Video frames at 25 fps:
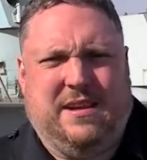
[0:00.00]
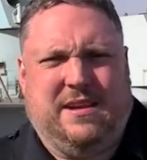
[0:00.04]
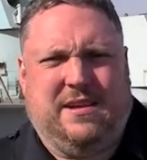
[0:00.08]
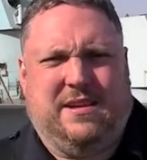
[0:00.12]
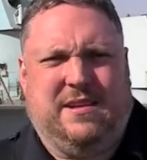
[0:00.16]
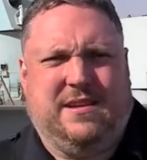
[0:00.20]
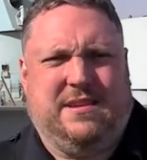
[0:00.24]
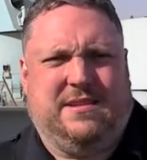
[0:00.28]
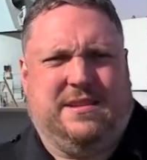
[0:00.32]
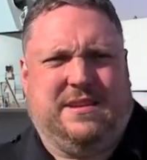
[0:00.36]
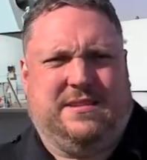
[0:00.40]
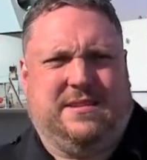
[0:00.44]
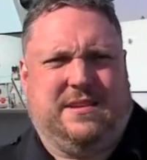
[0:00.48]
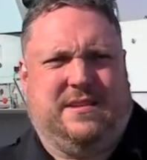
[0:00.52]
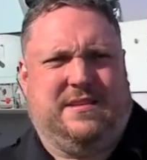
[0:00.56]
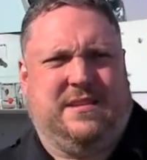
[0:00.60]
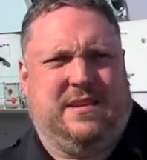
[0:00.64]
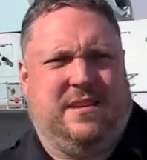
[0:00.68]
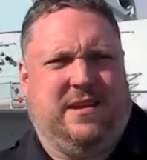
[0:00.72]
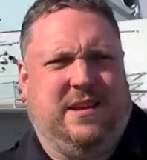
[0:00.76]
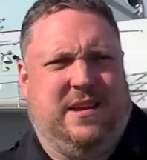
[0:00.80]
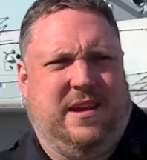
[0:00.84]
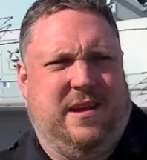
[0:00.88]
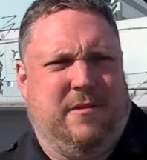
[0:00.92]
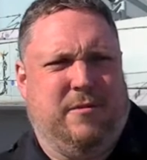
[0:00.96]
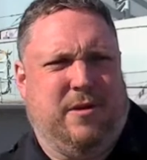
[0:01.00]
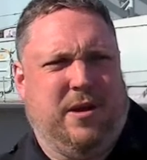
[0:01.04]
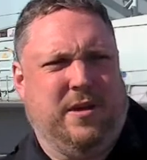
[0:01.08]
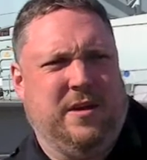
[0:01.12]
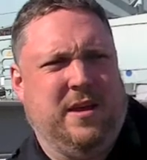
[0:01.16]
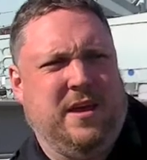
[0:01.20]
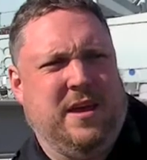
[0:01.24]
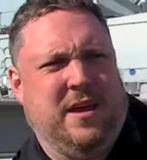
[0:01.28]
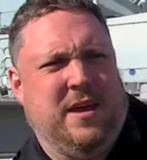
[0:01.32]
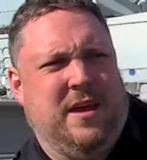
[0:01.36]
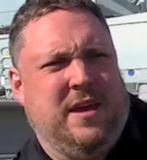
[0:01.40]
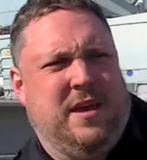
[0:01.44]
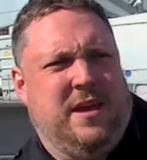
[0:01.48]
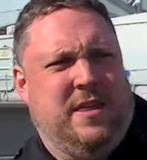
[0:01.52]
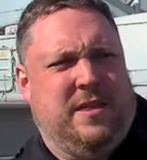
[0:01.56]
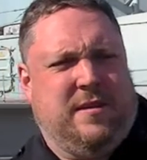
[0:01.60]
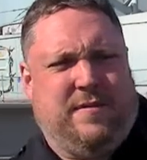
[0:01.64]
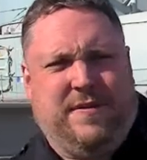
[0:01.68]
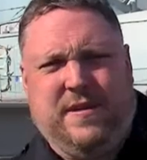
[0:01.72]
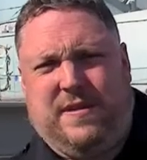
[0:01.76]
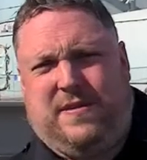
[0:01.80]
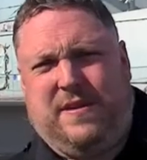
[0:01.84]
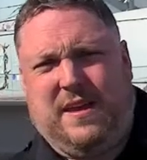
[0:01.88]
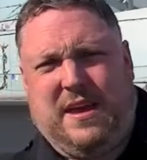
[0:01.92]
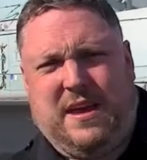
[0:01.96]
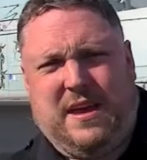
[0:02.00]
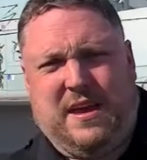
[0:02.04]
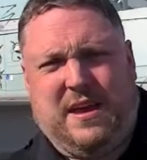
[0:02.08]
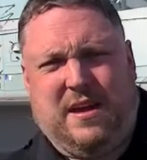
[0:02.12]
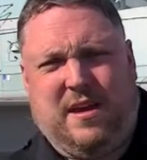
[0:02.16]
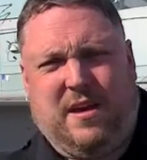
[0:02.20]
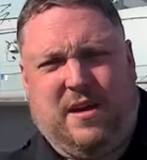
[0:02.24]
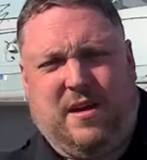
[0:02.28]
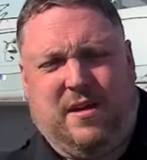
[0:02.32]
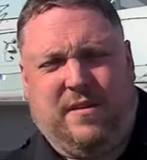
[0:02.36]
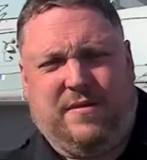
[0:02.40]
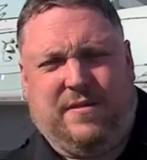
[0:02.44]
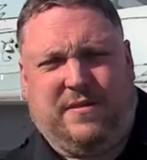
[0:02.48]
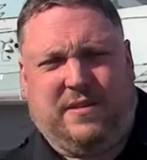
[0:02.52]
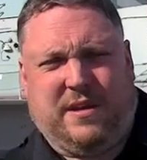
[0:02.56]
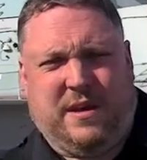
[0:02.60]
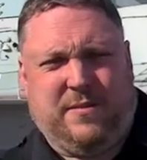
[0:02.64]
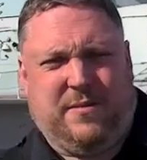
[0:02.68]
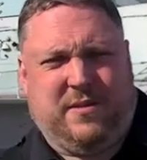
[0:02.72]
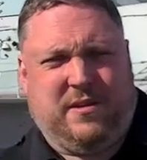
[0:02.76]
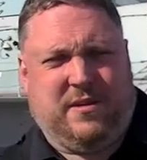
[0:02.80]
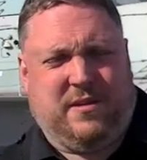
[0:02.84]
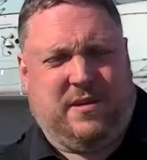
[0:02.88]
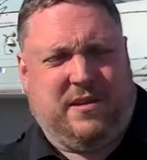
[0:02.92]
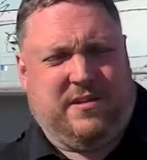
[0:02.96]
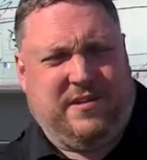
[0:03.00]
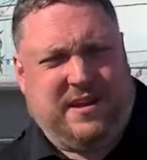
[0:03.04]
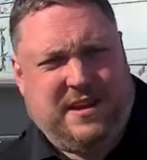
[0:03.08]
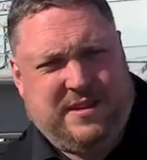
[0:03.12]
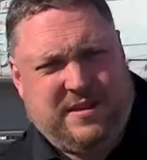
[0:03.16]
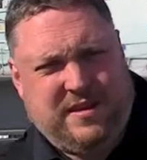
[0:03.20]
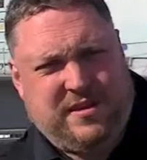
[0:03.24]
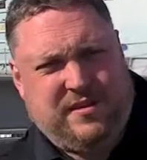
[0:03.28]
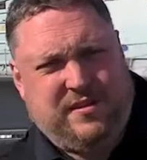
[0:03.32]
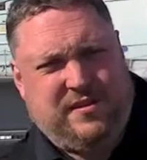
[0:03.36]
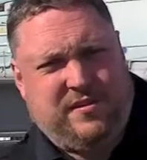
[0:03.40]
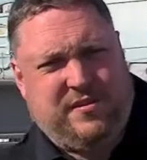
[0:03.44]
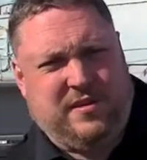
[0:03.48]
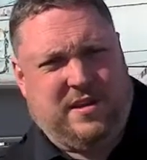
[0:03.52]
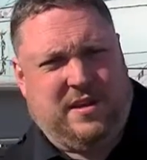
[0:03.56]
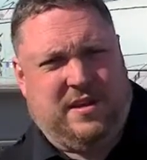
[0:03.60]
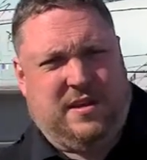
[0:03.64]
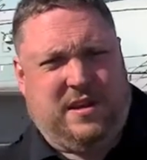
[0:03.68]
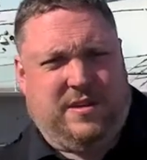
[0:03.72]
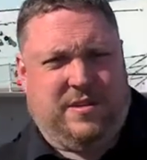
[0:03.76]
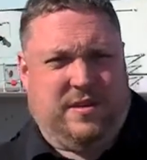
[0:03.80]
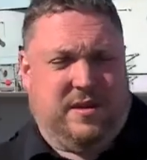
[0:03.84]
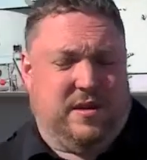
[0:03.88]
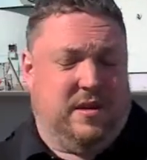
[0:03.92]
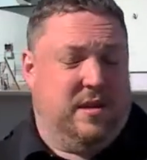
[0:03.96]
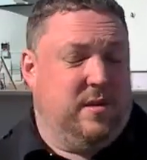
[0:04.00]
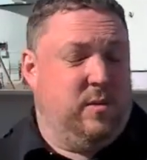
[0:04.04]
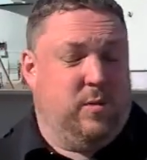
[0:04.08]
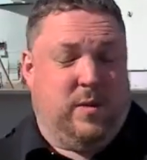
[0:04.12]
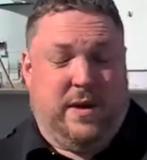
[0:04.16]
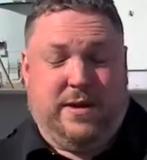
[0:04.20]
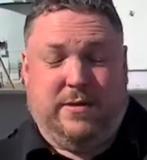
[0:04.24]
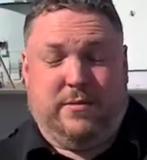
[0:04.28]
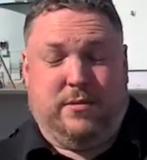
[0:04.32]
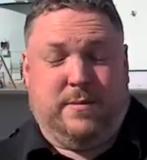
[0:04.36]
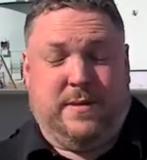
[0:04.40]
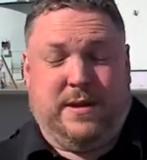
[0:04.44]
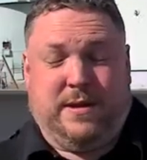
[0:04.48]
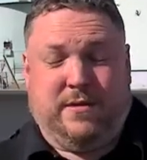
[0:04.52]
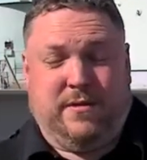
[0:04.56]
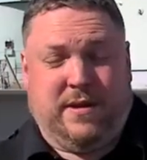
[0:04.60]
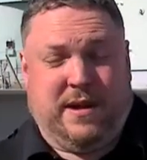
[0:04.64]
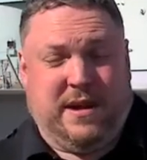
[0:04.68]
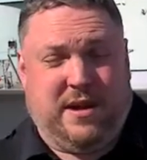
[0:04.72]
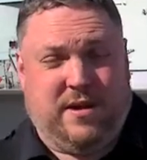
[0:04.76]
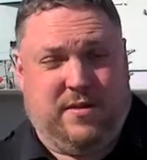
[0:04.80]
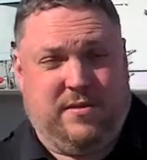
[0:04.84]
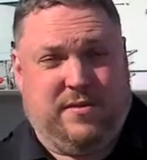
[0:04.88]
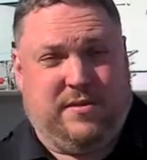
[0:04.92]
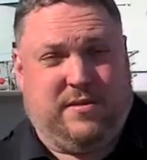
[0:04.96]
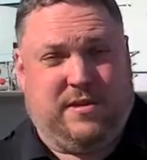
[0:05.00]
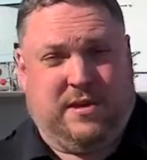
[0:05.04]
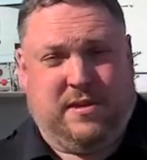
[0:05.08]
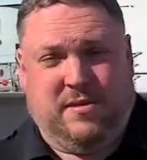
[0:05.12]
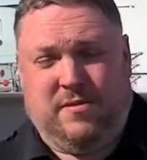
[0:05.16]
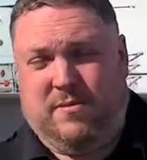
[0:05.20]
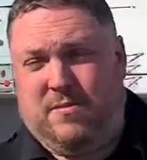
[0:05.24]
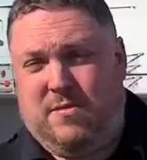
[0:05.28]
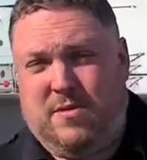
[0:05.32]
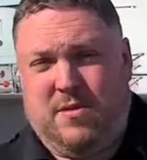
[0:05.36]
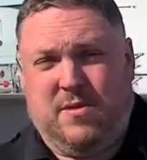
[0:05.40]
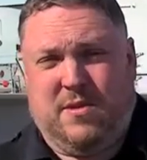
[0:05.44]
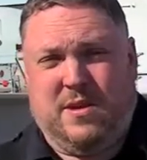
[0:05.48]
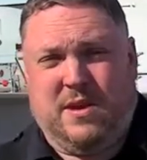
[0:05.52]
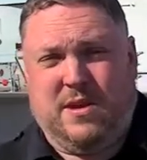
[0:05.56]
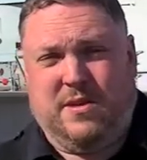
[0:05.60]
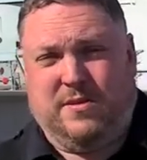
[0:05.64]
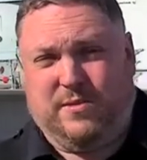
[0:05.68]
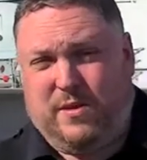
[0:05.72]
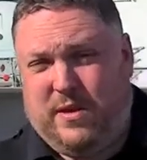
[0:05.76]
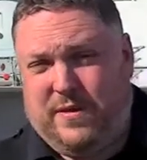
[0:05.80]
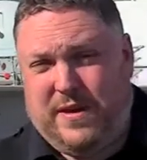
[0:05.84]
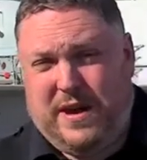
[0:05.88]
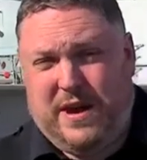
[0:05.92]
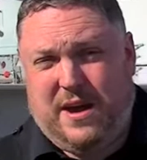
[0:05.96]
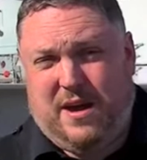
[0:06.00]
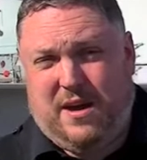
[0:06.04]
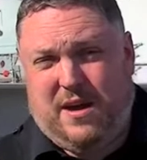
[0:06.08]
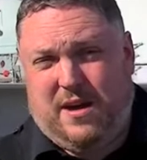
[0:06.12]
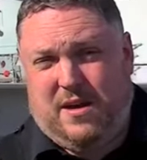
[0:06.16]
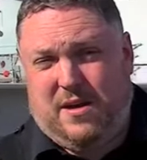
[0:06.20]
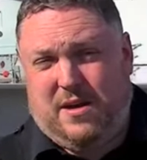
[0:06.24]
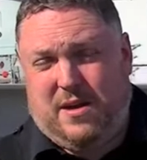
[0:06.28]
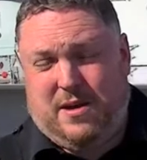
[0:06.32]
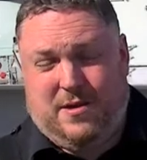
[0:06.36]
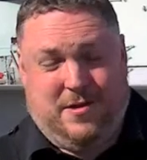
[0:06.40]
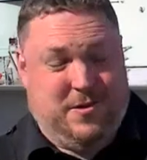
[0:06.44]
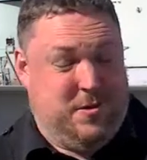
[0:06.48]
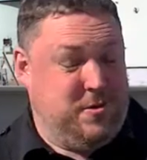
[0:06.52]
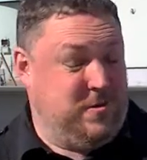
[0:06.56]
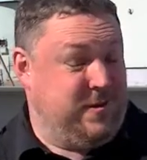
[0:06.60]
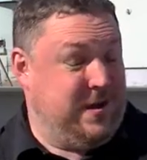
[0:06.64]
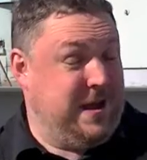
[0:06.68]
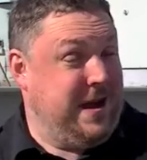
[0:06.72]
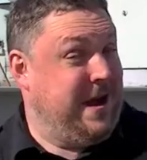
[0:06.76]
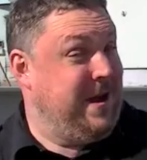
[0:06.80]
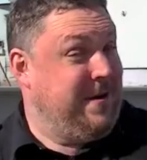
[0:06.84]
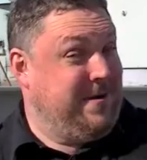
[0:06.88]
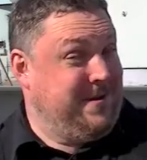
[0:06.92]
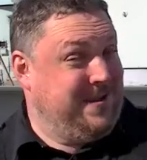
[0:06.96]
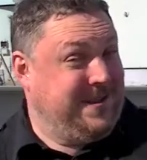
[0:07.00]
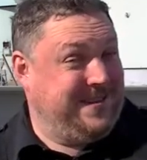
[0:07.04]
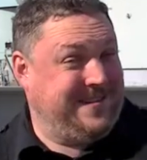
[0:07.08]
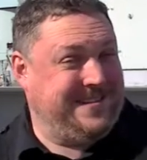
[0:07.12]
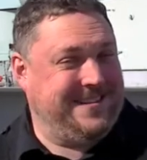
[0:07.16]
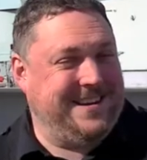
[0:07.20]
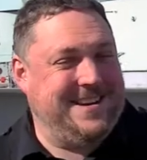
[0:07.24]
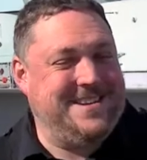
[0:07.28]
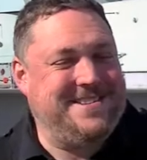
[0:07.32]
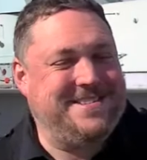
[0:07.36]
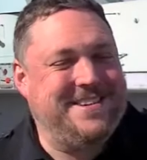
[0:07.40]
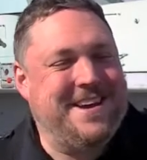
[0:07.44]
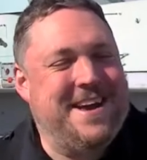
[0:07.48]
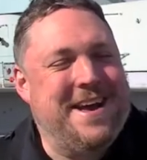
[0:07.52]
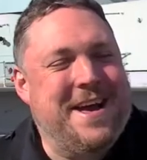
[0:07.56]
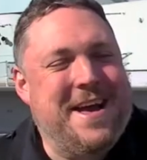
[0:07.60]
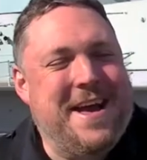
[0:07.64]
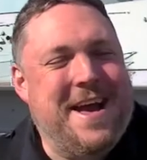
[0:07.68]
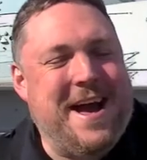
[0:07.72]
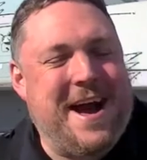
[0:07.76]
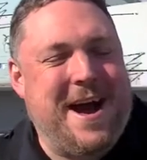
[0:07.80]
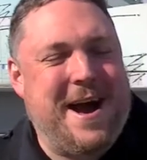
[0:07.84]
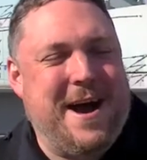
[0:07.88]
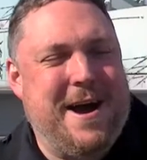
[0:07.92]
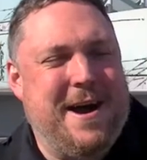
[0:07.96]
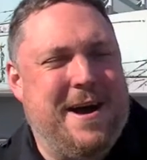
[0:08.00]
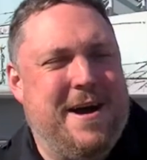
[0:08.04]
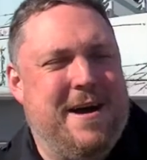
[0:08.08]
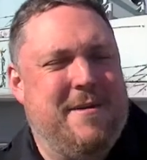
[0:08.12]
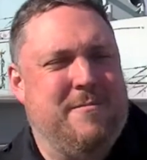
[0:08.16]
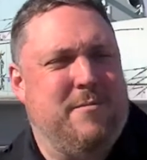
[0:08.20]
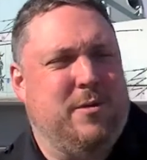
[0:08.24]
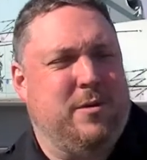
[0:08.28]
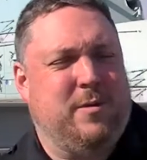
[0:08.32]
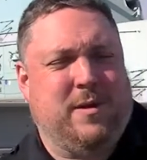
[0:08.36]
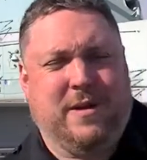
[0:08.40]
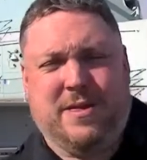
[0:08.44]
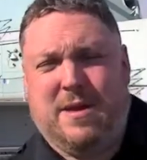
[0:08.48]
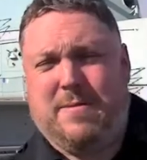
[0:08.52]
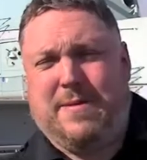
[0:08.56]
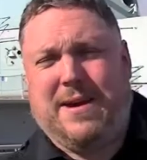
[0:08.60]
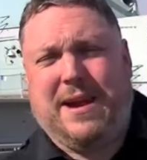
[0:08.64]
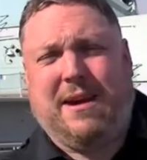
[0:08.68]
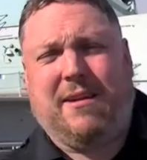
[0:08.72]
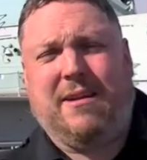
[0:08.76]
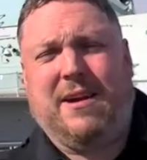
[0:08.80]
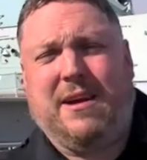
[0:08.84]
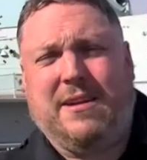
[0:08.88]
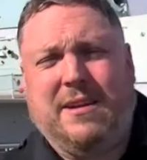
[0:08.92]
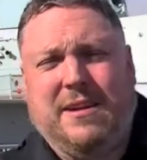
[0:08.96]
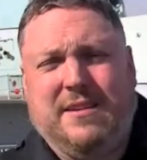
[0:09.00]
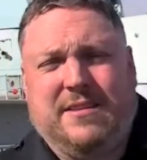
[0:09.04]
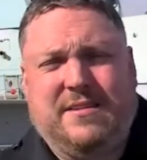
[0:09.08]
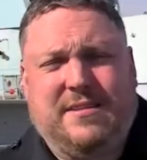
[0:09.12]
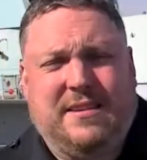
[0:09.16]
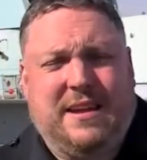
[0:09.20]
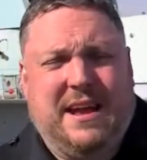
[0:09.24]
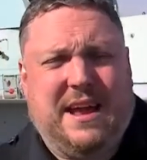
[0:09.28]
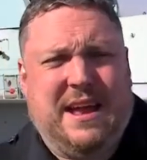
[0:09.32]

You know, as I said earlier on, the fifth year of the Cybersecurity Challenge, another winner will be crowned. Who knows what they are, who they are at this stage, or what their background is.